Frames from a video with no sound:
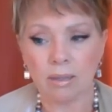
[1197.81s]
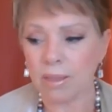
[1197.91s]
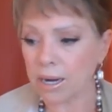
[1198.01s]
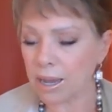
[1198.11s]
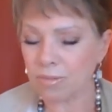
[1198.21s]

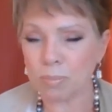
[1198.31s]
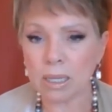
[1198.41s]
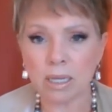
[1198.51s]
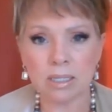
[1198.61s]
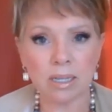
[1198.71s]
that I have
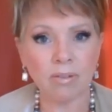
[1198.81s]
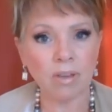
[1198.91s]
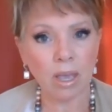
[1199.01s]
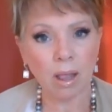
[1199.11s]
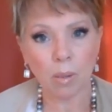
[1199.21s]
plenty of
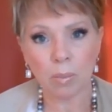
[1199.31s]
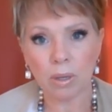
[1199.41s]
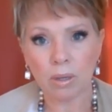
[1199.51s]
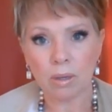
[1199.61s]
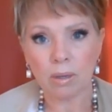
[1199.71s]
help,
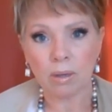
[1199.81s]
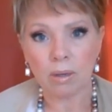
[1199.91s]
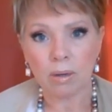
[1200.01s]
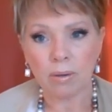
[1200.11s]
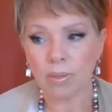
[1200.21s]

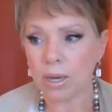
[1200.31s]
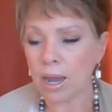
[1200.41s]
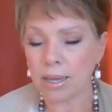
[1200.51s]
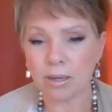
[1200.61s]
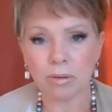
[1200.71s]
and that
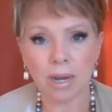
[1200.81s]
I can